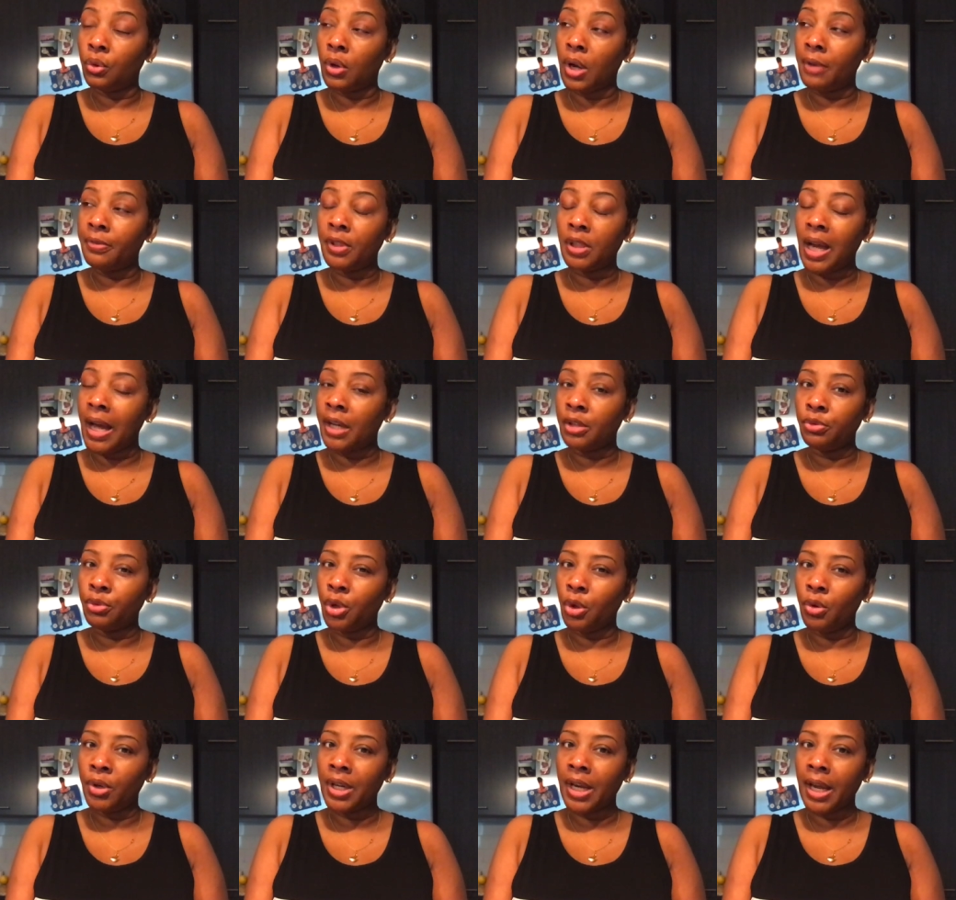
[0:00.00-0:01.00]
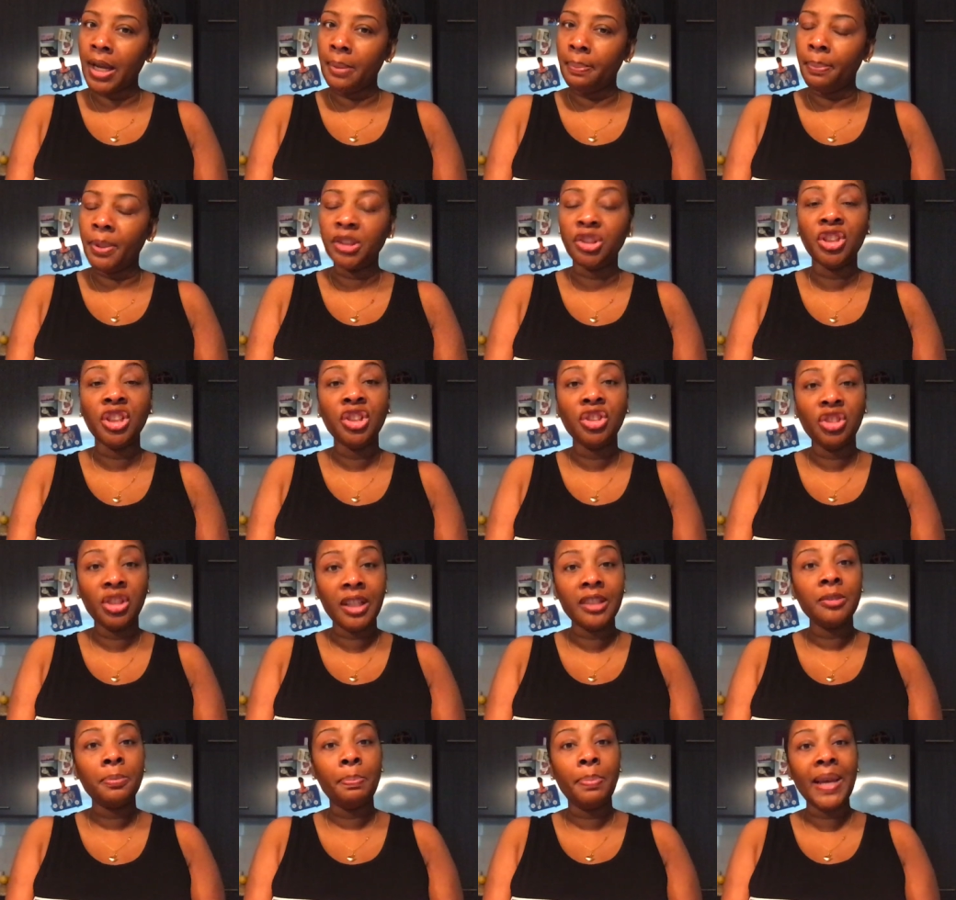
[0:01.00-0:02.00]
I, think, I don't know her name, but she
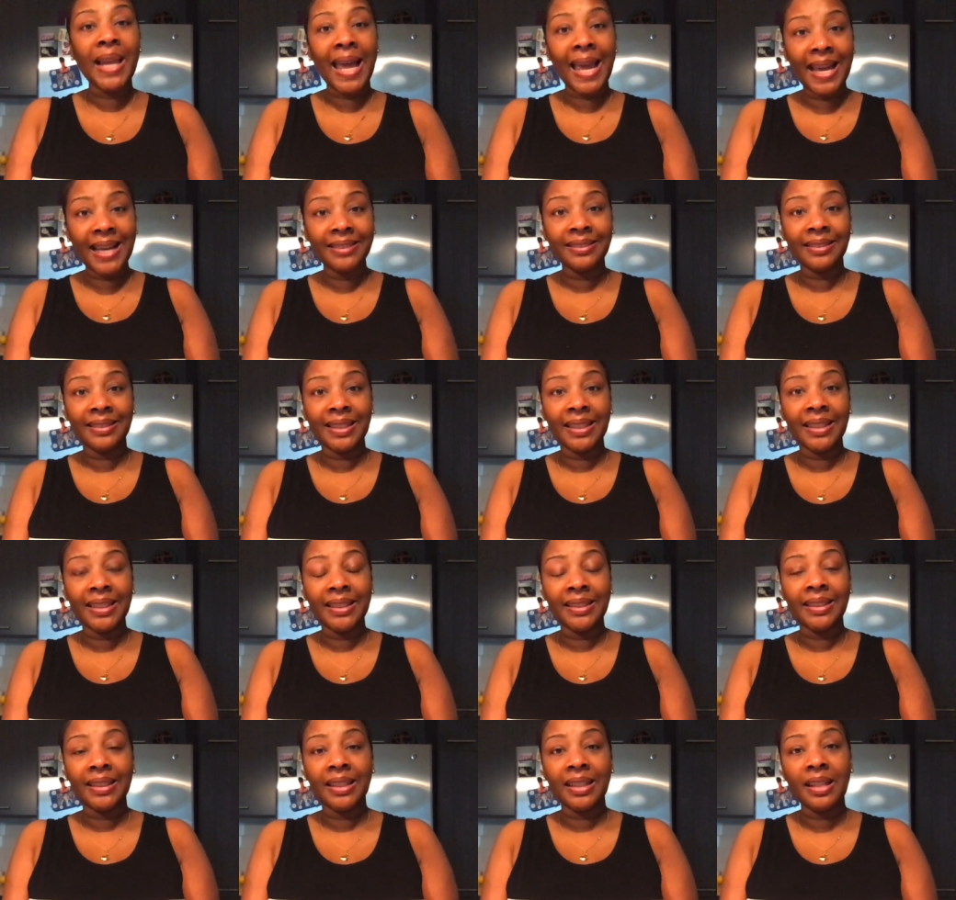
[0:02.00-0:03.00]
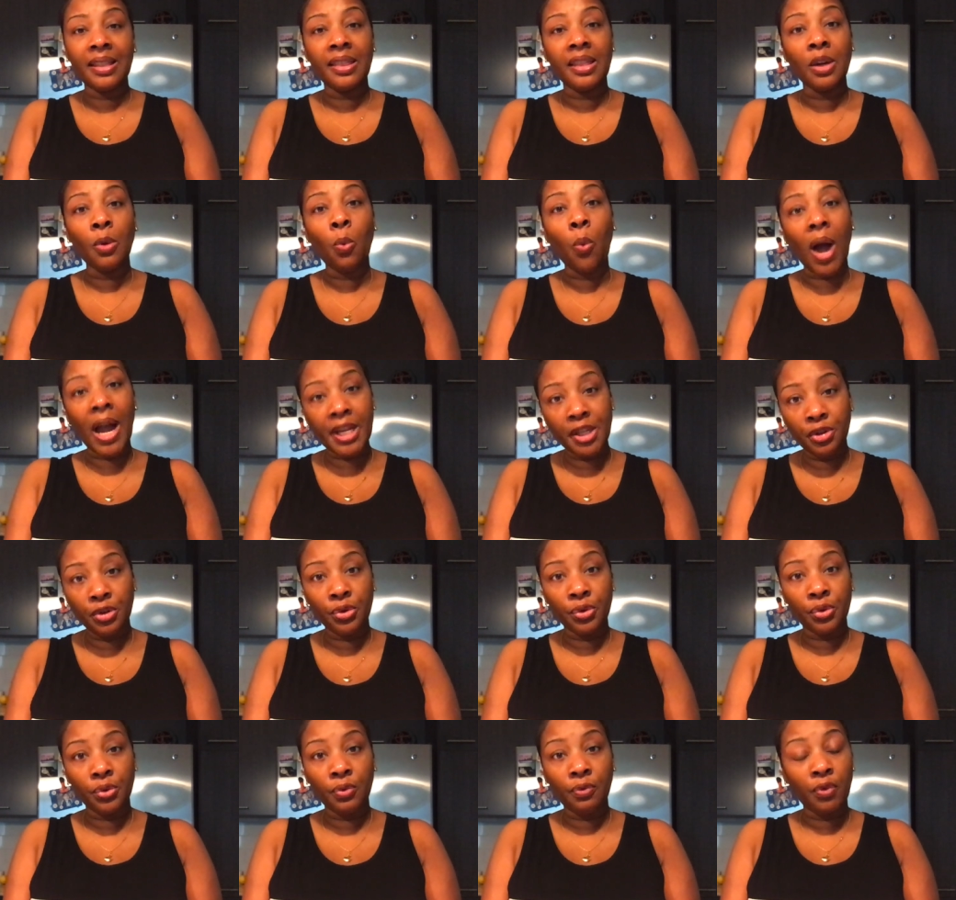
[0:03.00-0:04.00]
just blasted the white
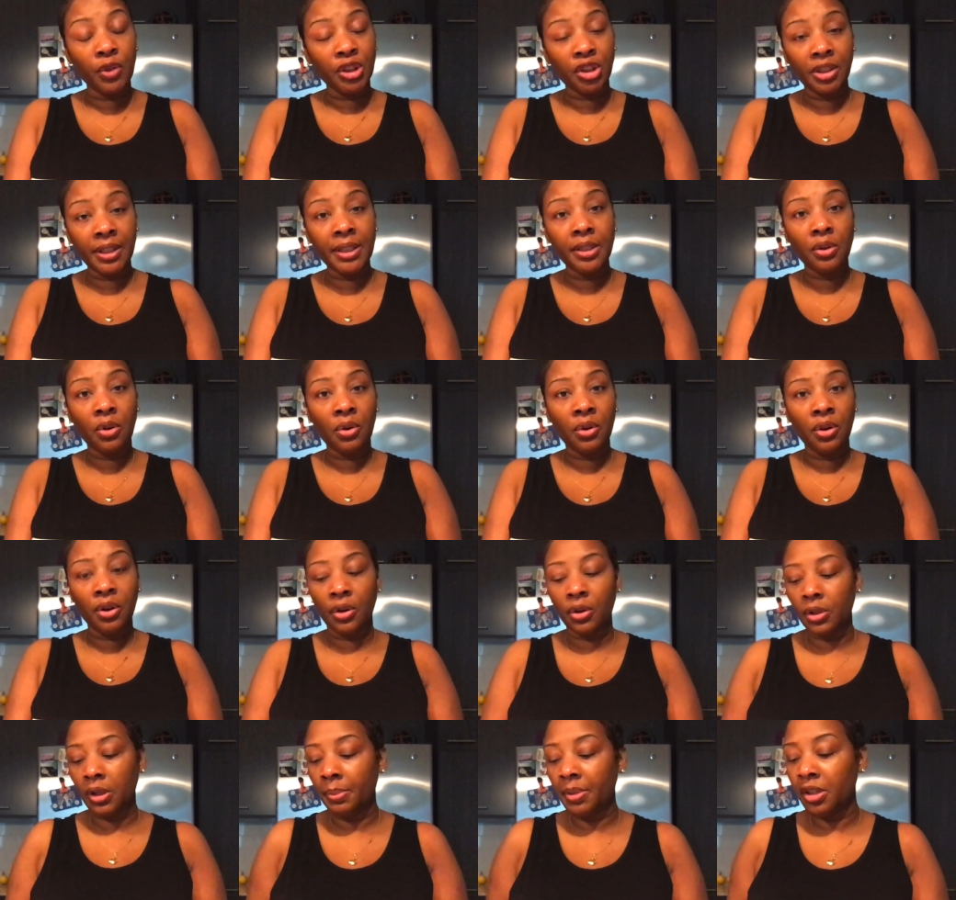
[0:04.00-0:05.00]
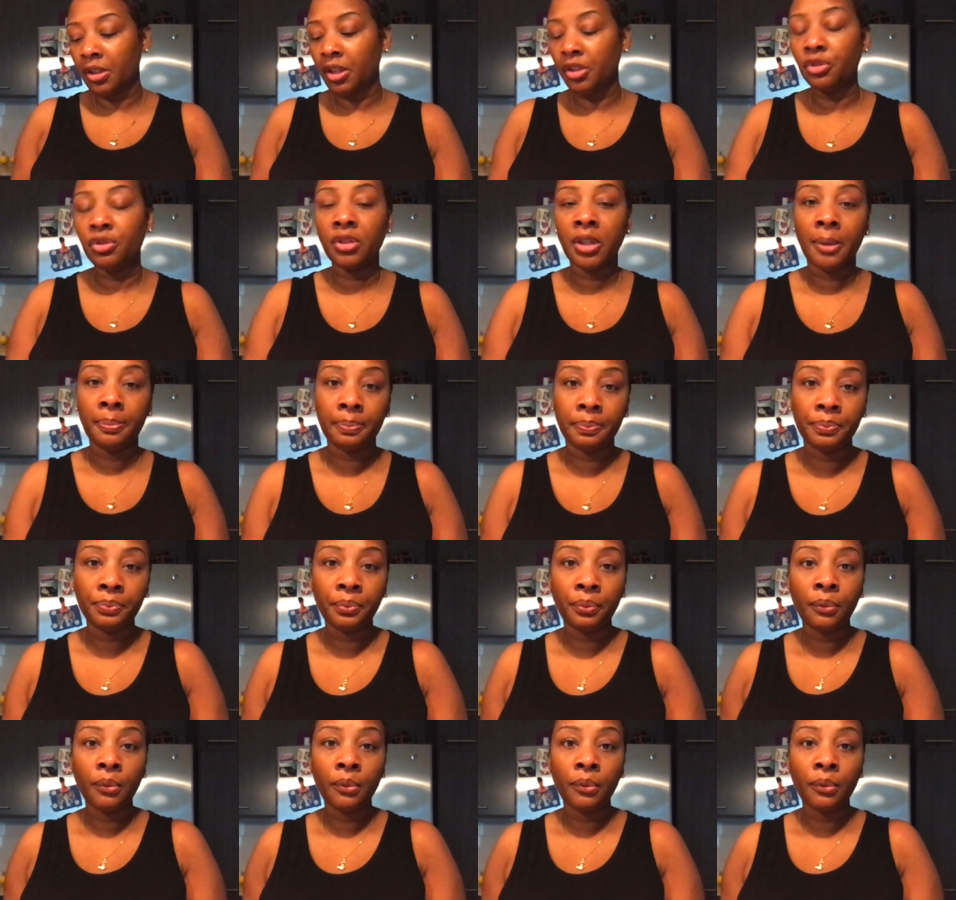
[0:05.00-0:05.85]
dude for cheating on her. Let me tell you something.